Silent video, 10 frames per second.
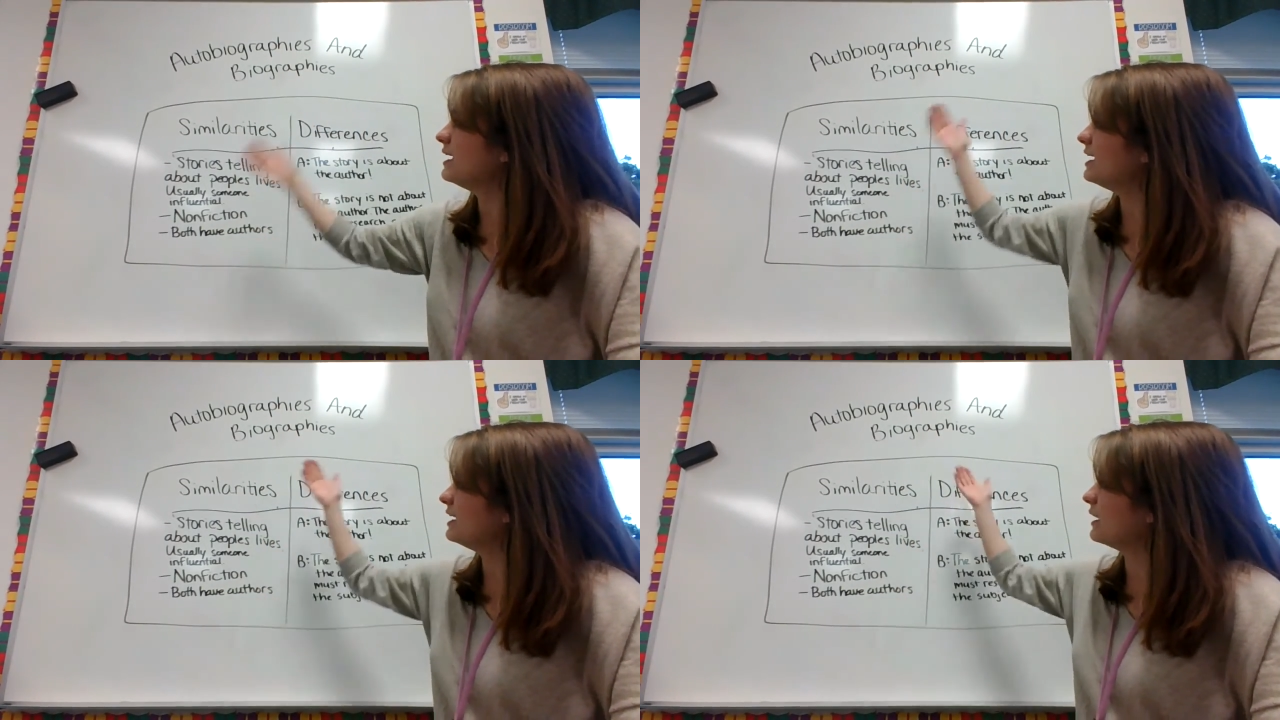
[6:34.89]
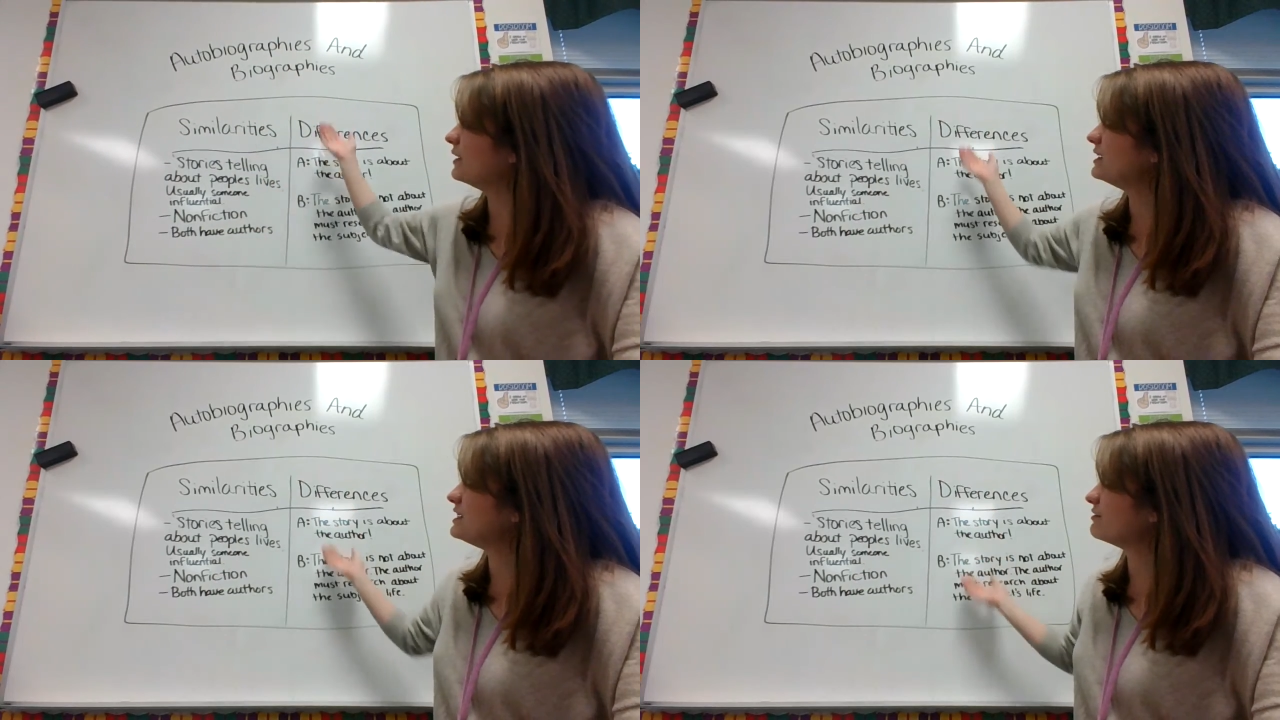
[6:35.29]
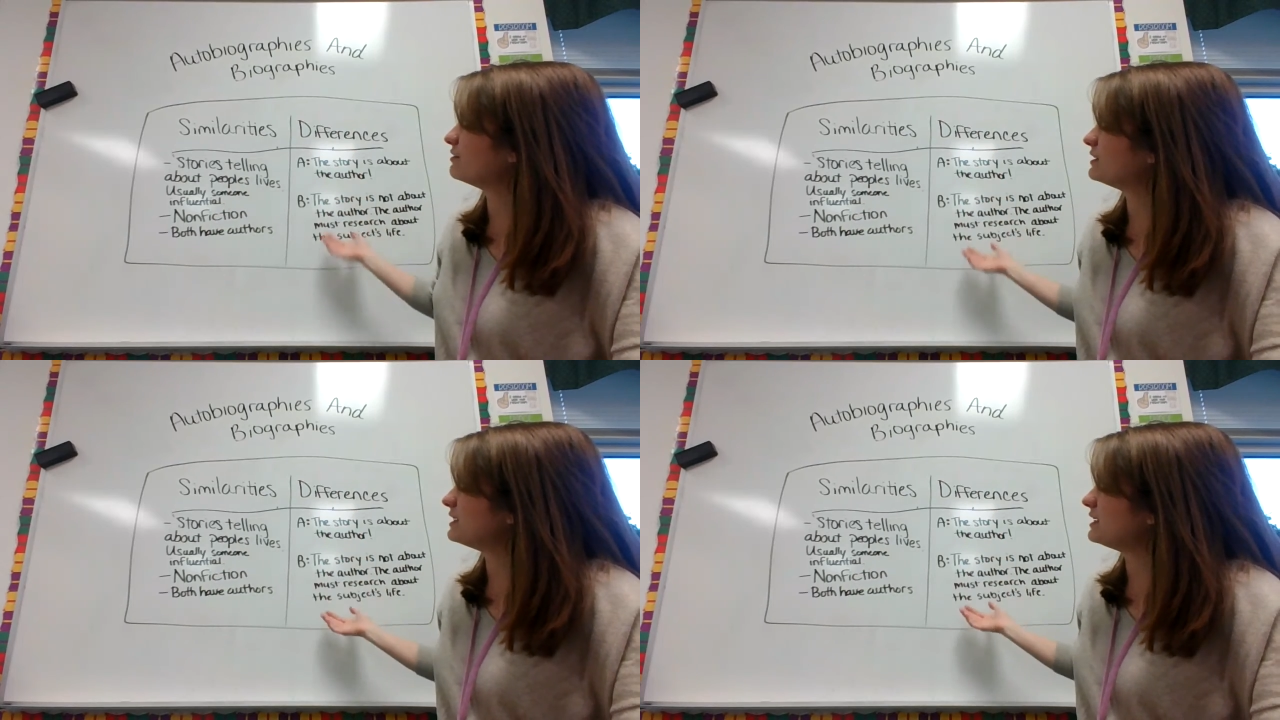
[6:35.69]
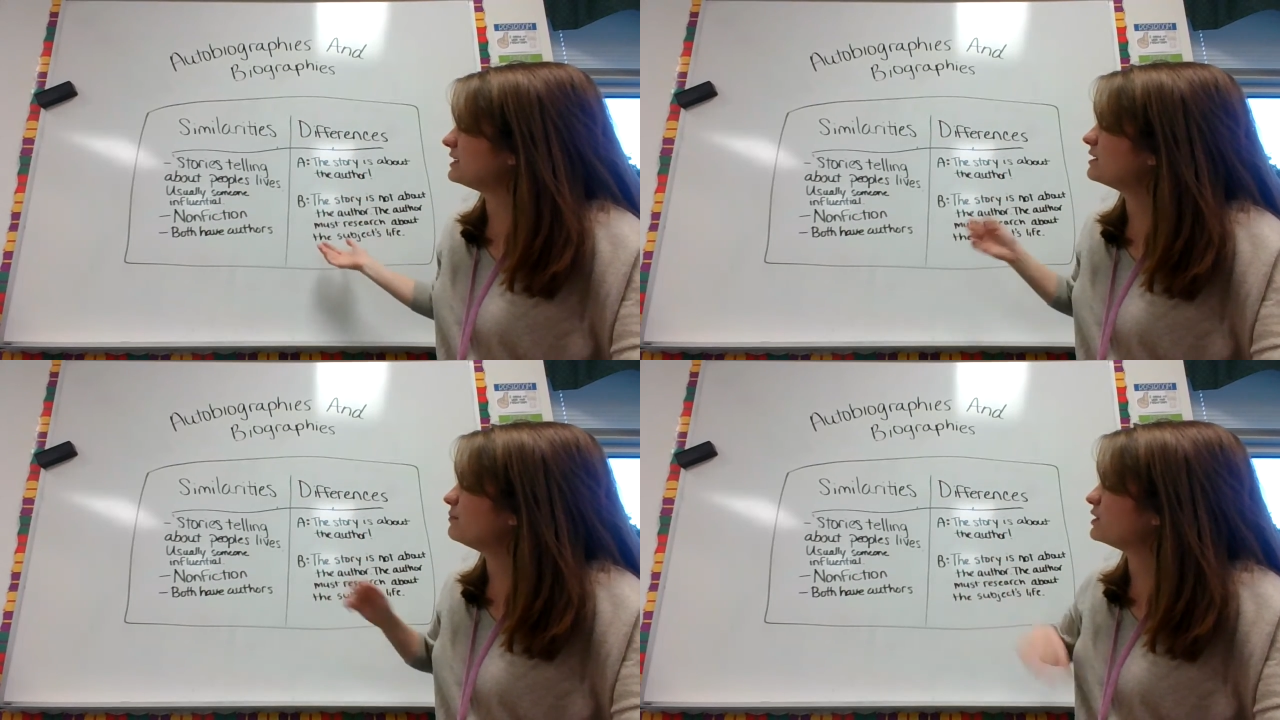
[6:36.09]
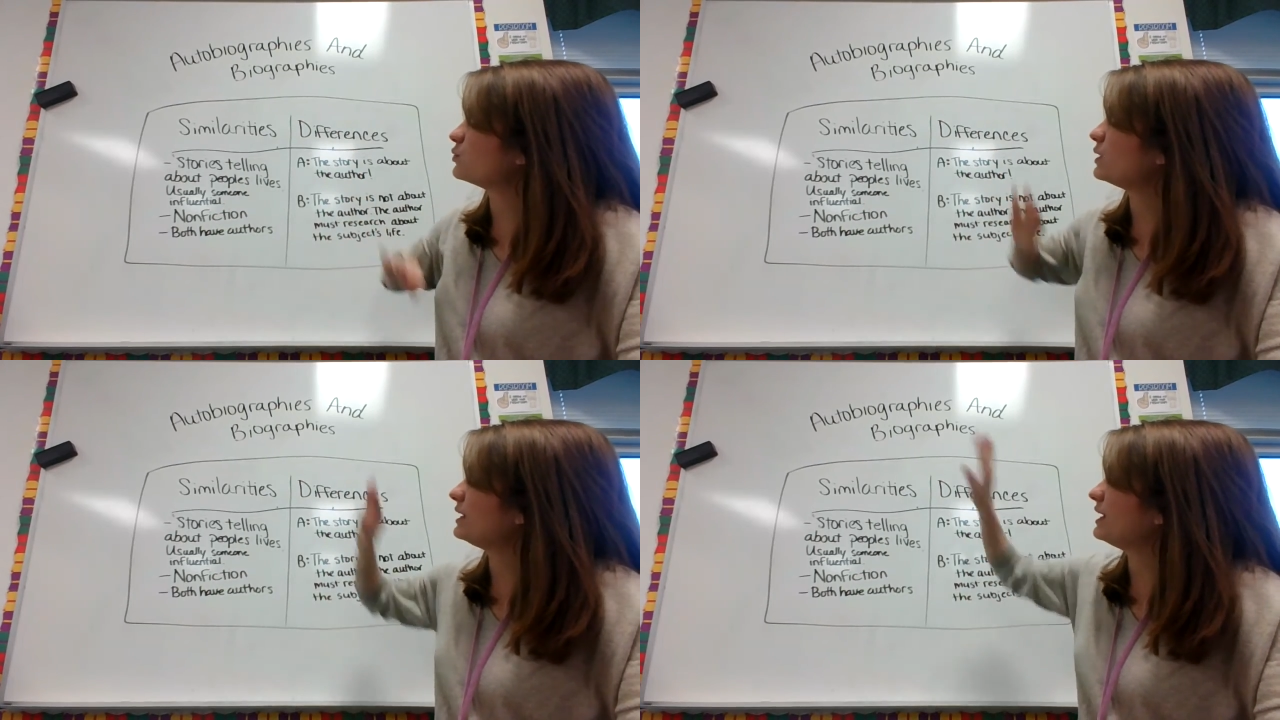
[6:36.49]
and our differences
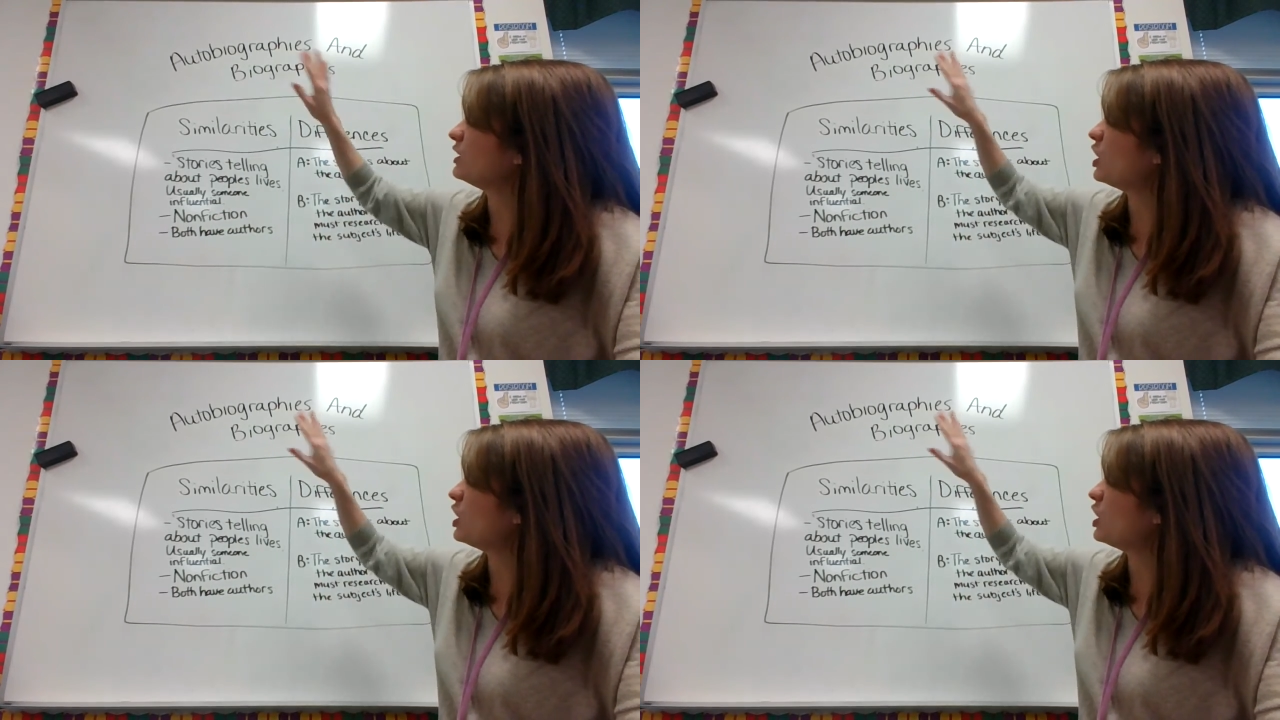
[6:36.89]
between an